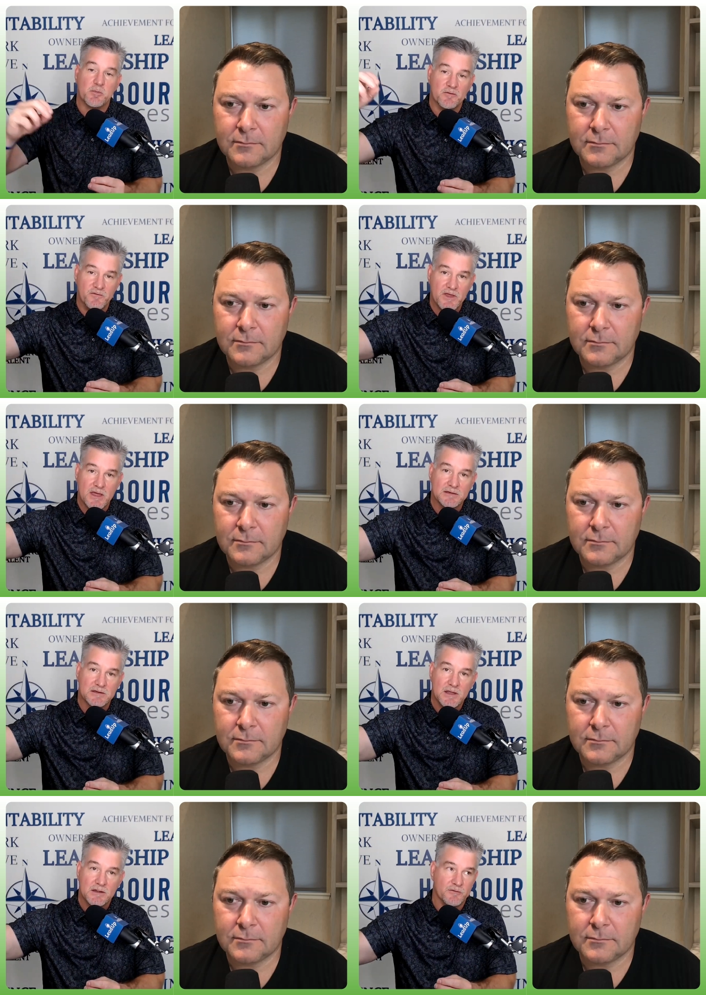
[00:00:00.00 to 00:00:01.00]
Speaker 1: to prevent
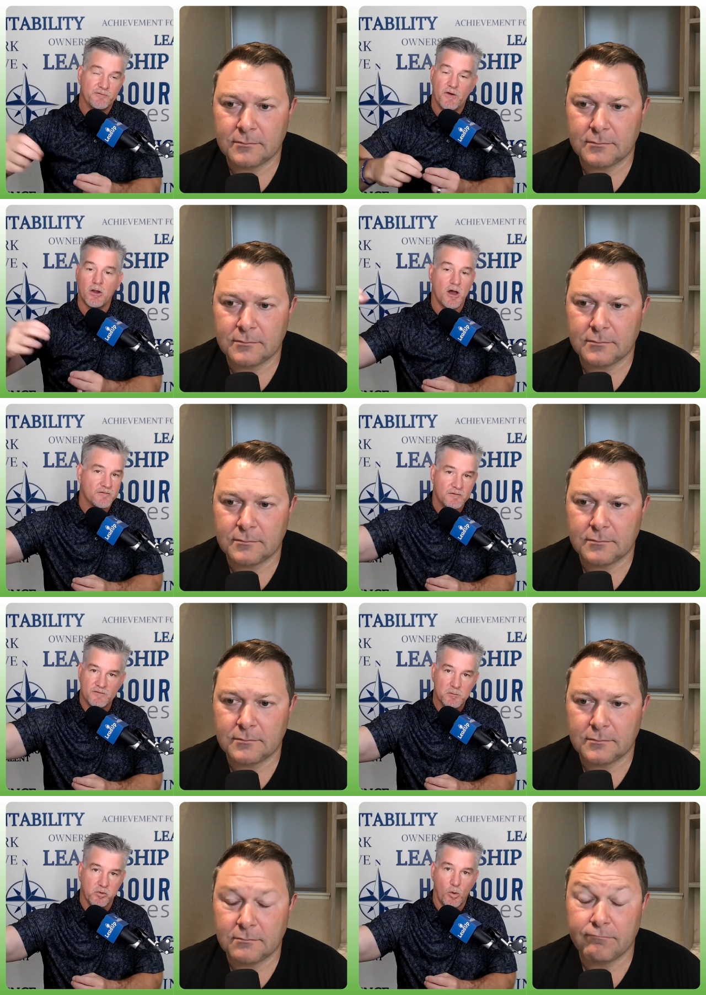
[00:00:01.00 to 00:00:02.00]
the fall off
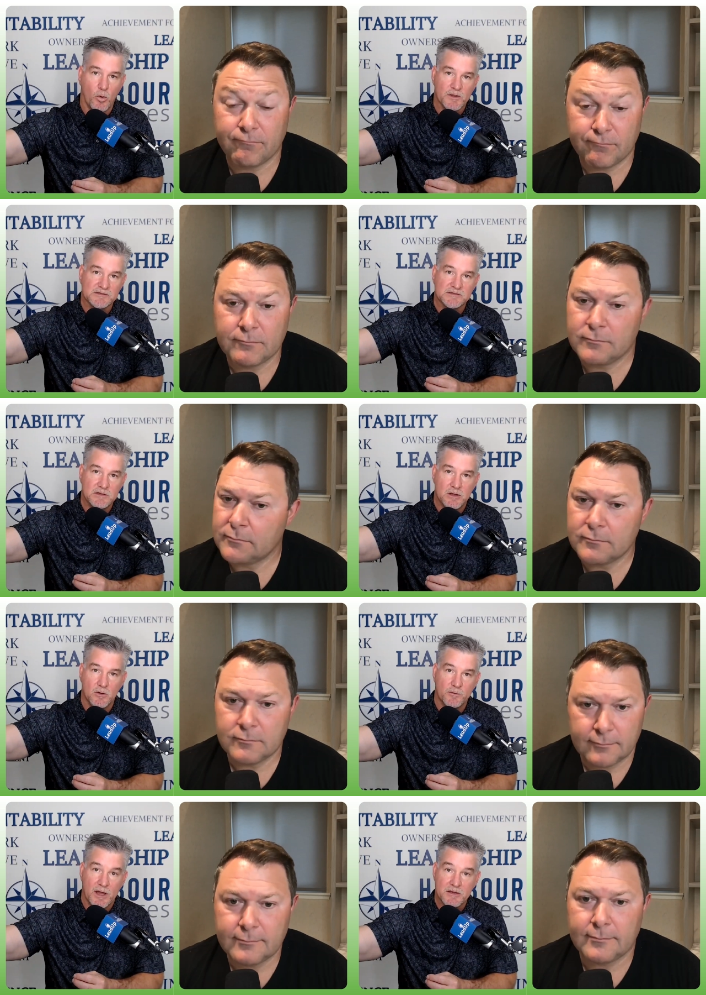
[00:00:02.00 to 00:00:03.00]
of employees, you
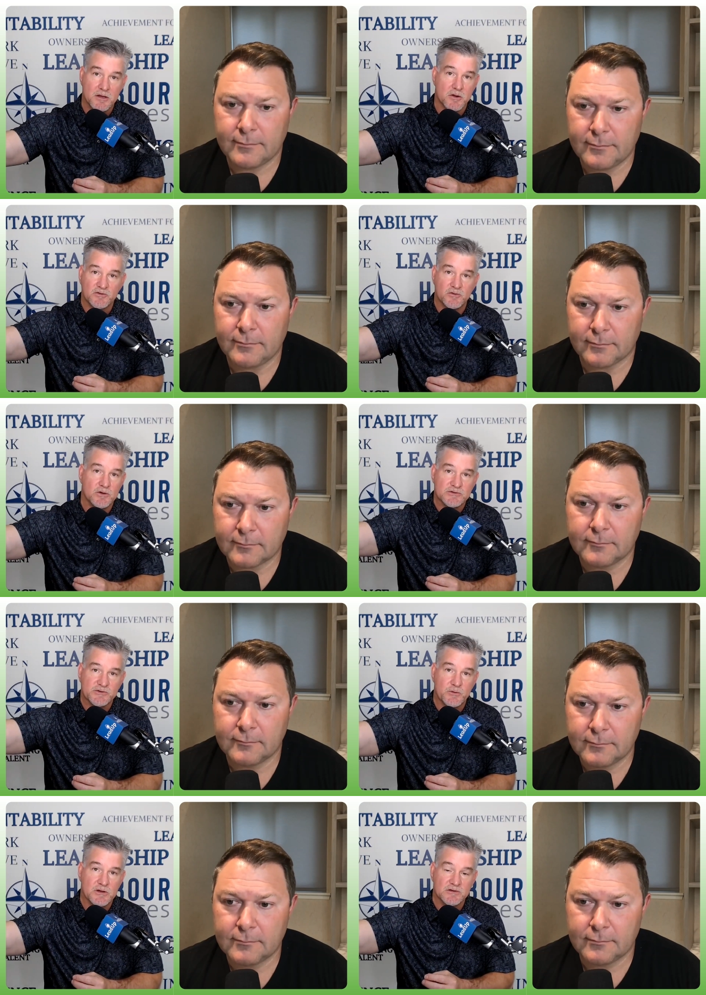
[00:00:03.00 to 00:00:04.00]
know, a year, 2
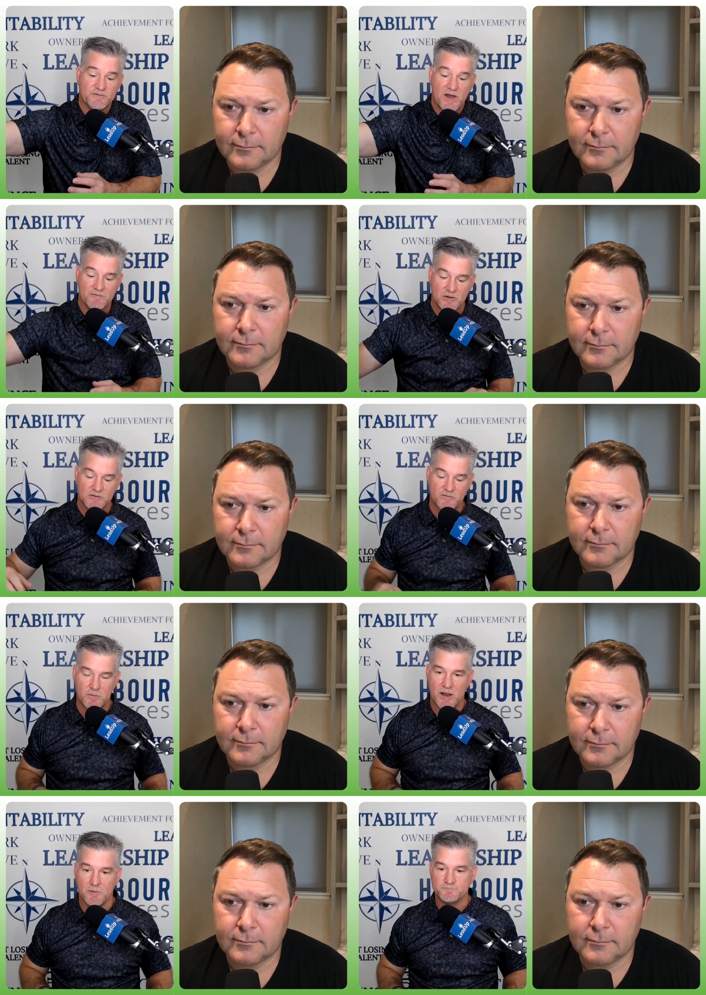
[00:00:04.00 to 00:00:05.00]
years, 3 years, 5 years
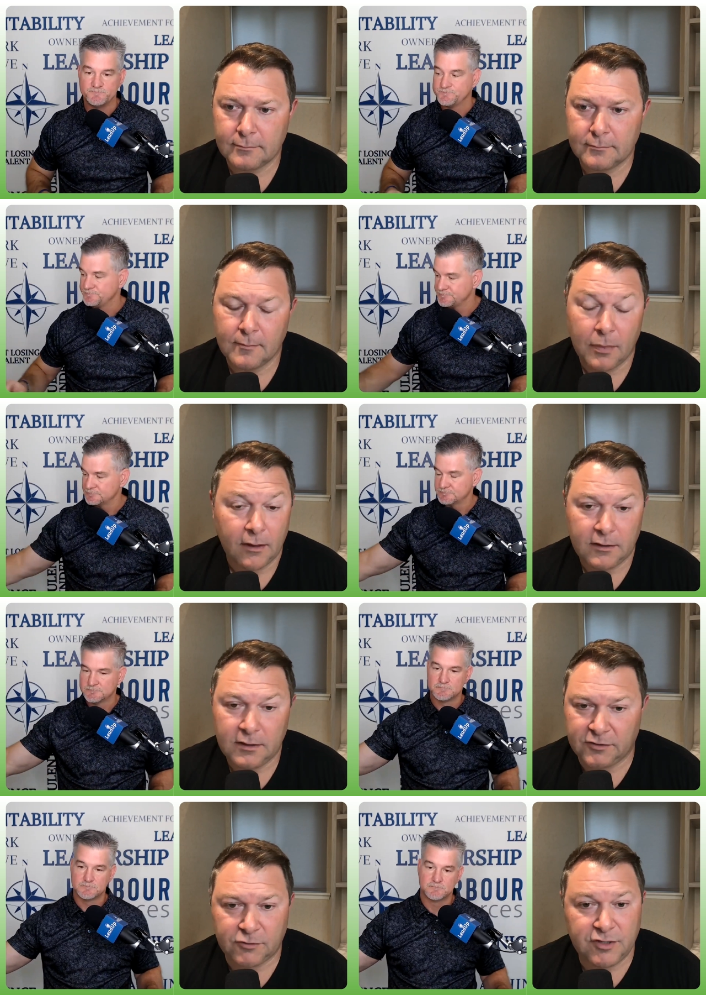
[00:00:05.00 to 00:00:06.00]
from now?
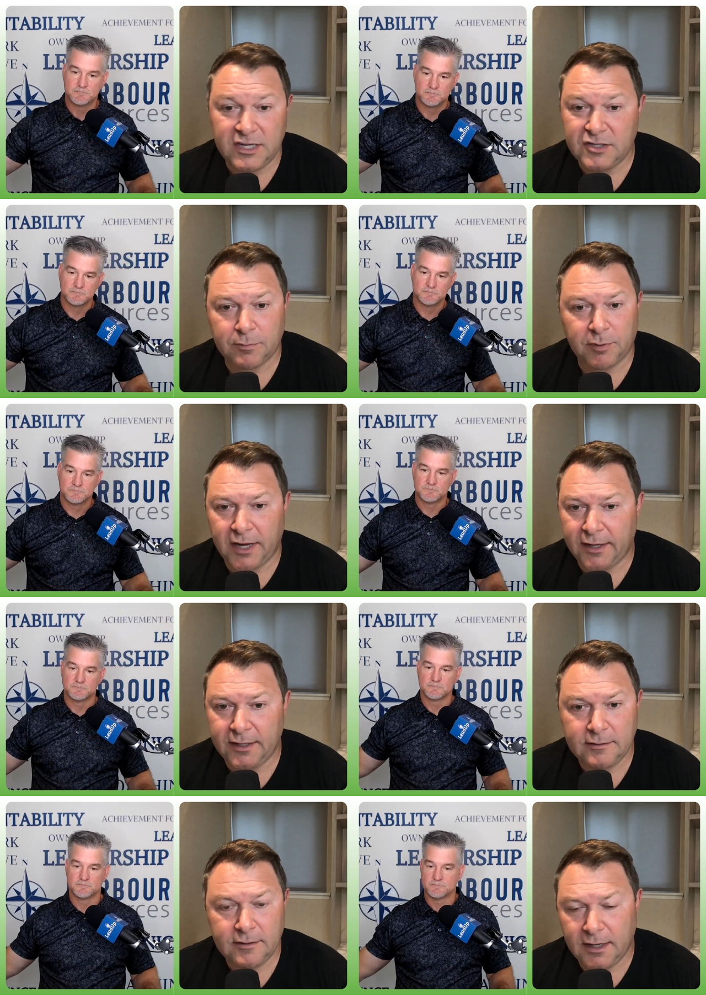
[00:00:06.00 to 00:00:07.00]
Speaker 2: Yeah, strategic
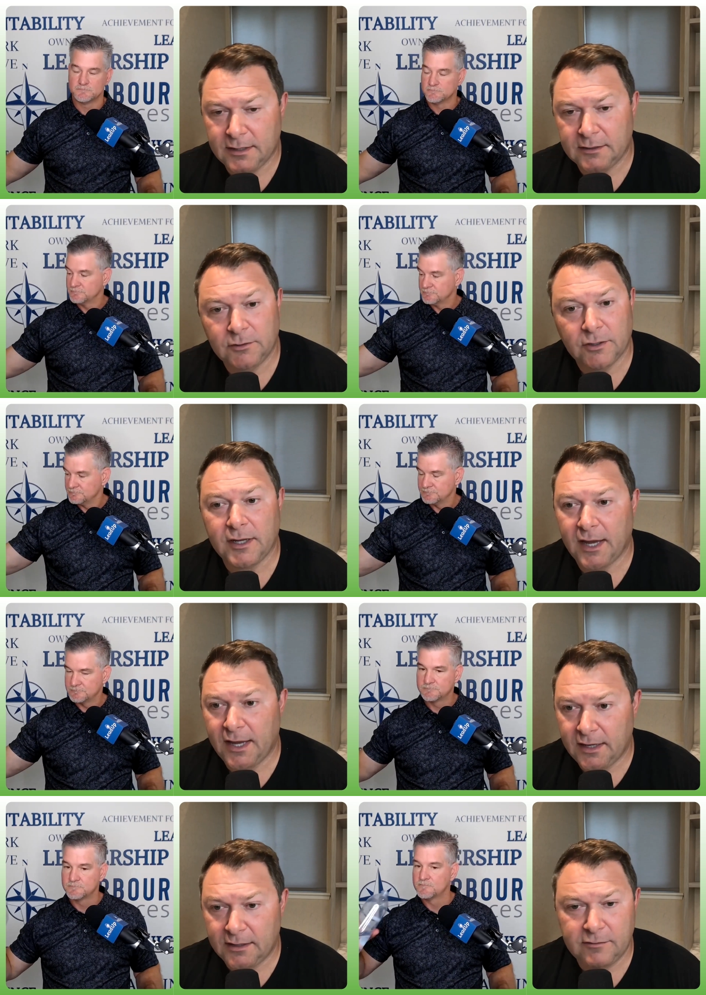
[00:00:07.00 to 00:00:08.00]
planning and looking
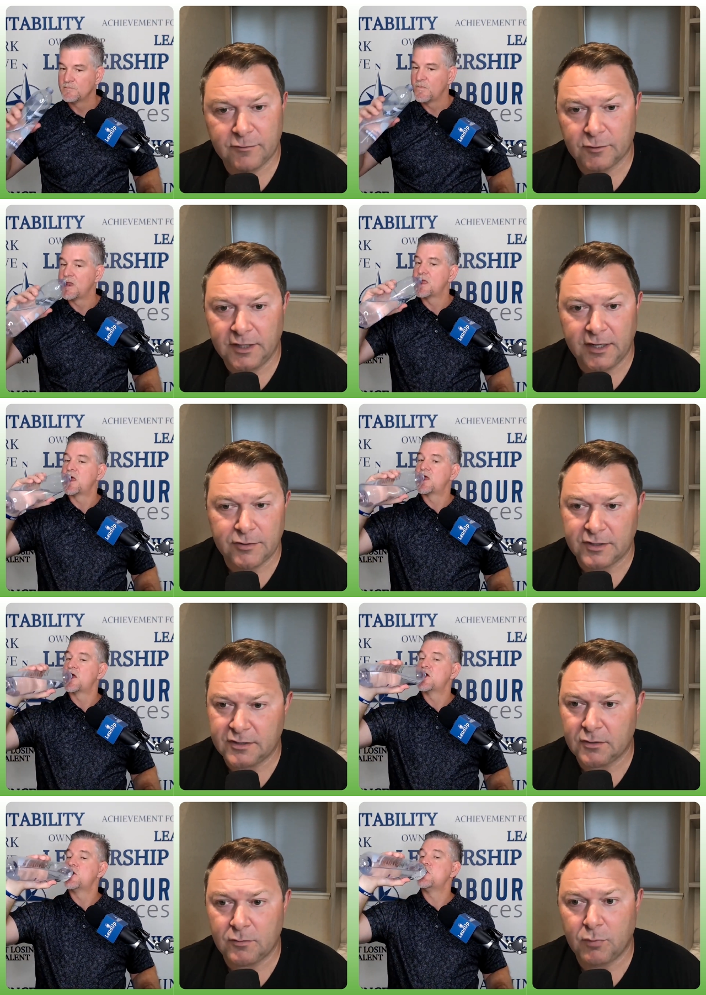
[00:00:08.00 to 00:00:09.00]
ahead for leaders
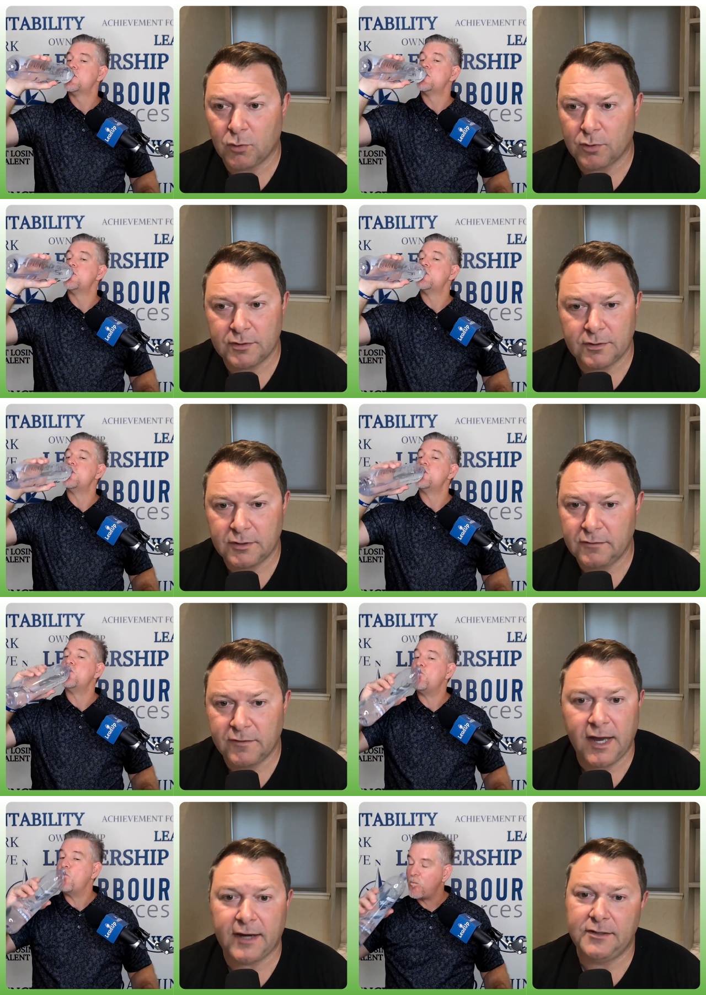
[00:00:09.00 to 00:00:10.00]
is so important.
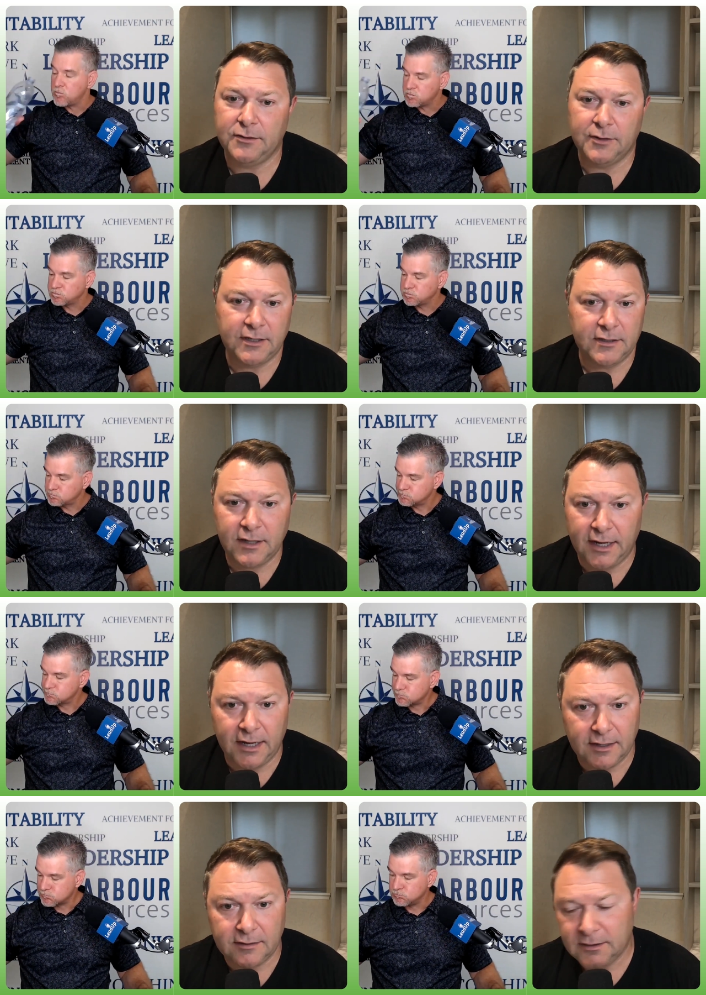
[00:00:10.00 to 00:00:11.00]
You've got to do it.
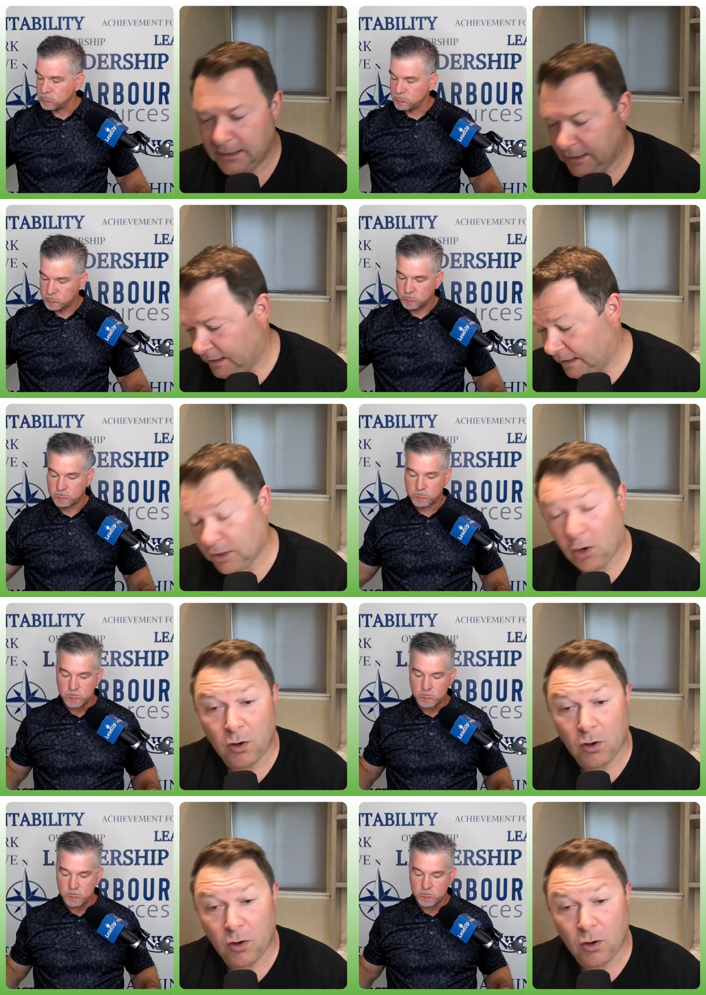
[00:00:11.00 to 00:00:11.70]
And it's